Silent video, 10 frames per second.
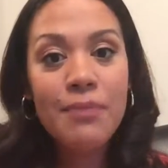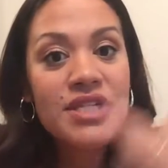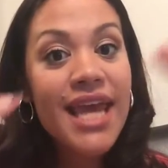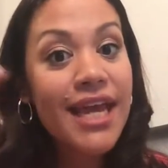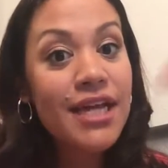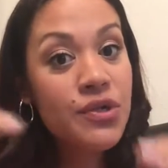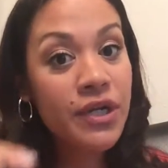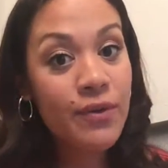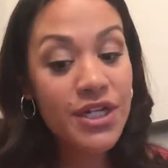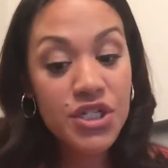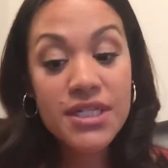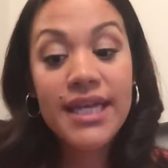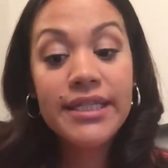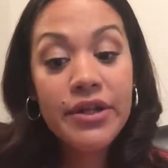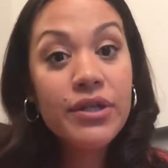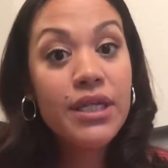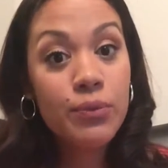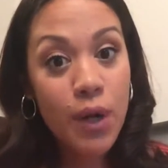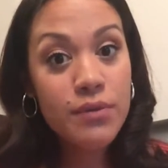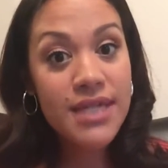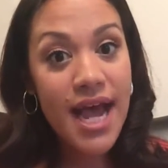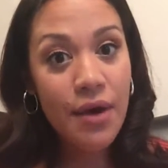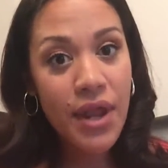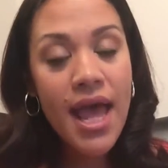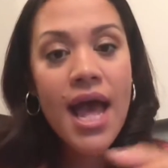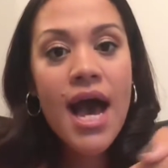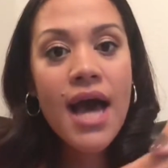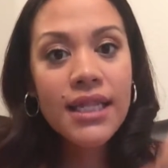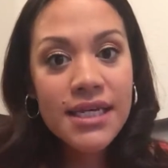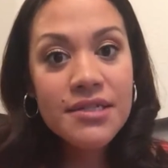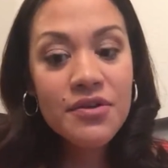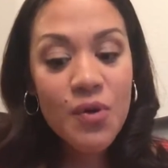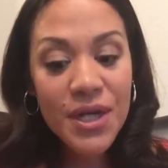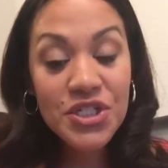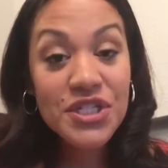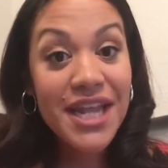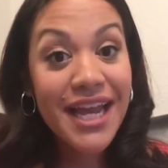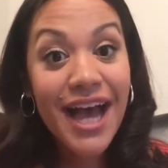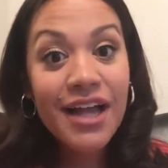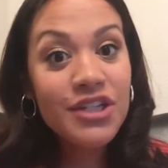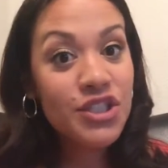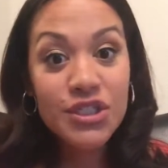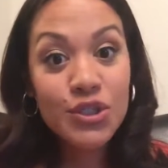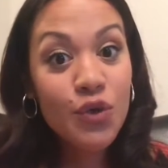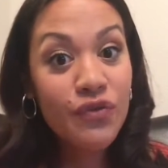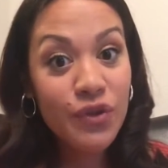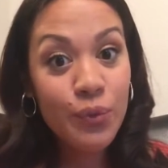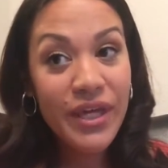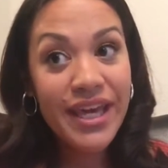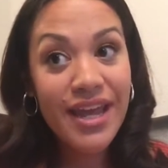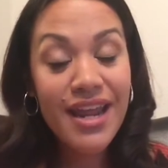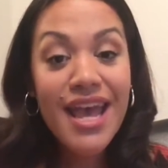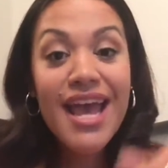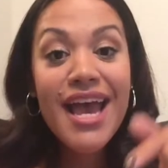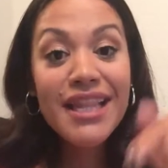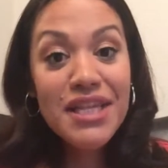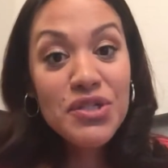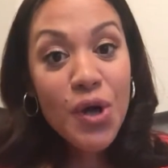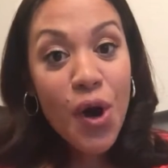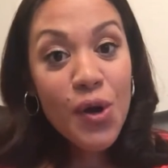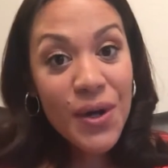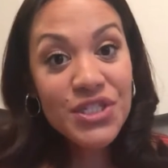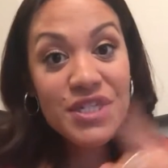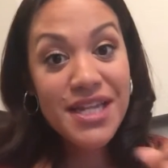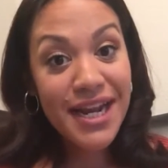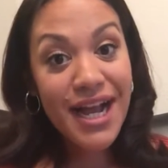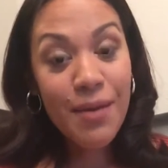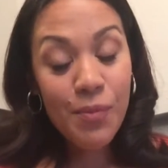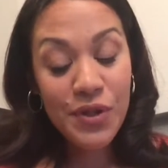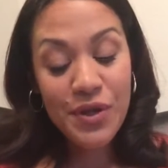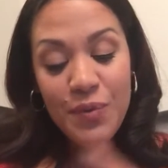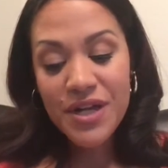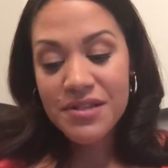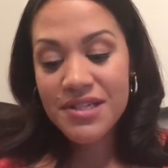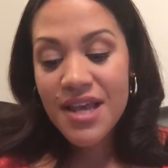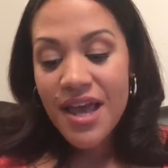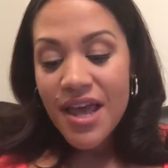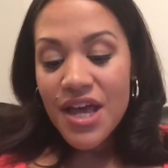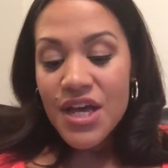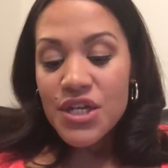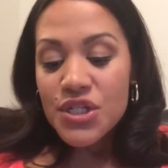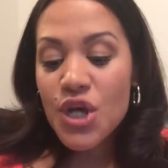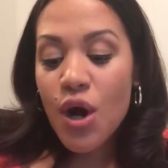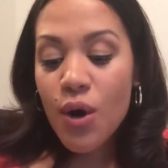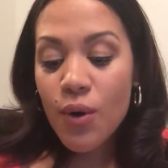answering questions. I literally wrote down a list of questions that I got just over the weekend. And these are all questions that I got more than once. So,